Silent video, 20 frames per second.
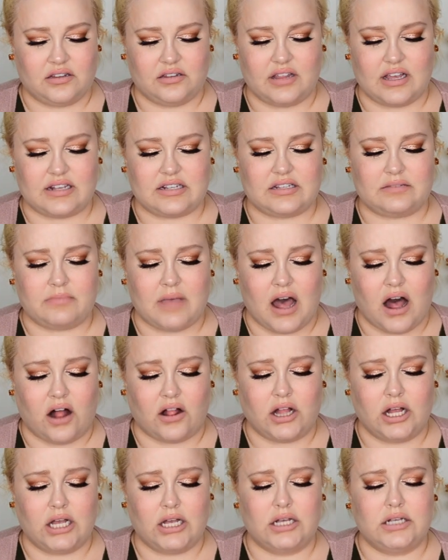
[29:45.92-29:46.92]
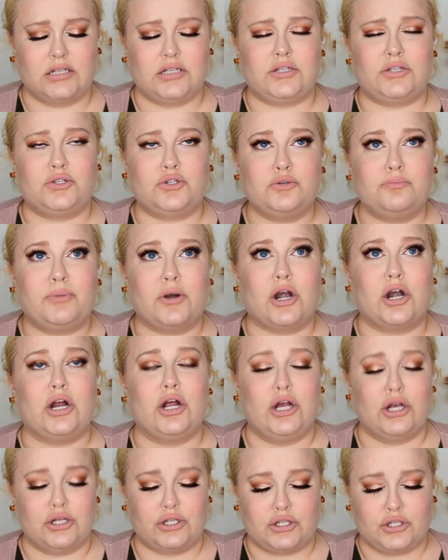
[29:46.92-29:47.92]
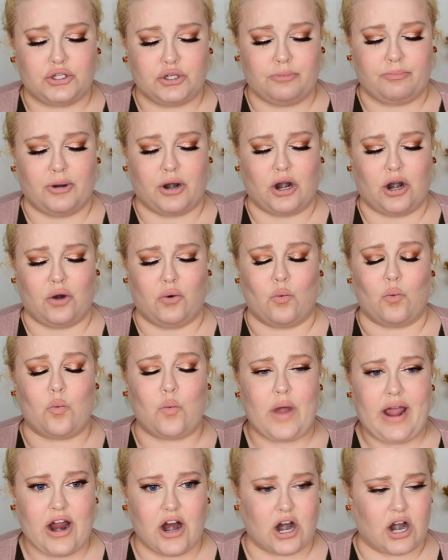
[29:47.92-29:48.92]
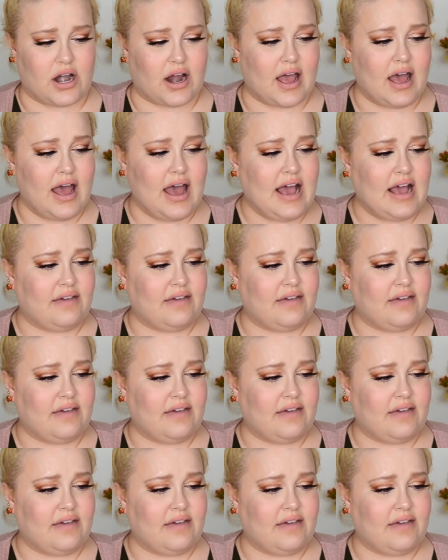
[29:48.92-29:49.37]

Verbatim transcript: They smell super, super weird.